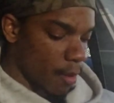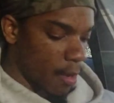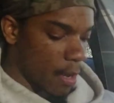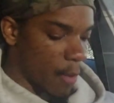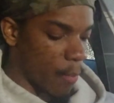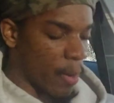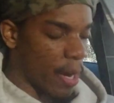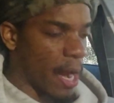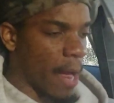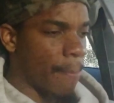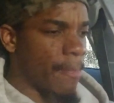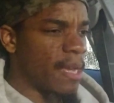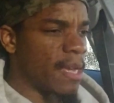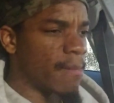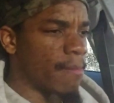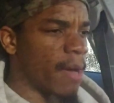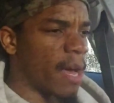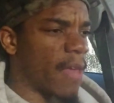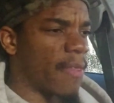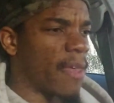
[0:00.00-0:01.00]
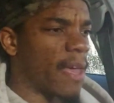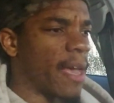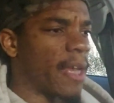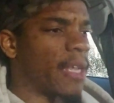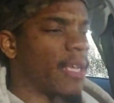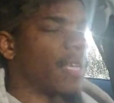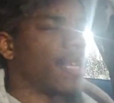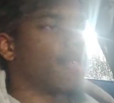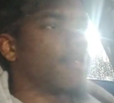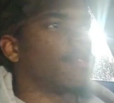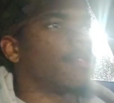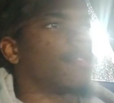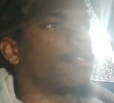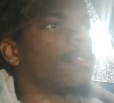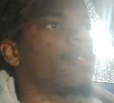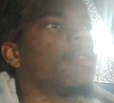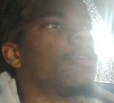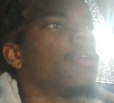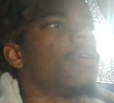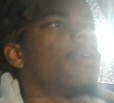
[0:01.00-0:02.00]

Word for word: And what I mean by that is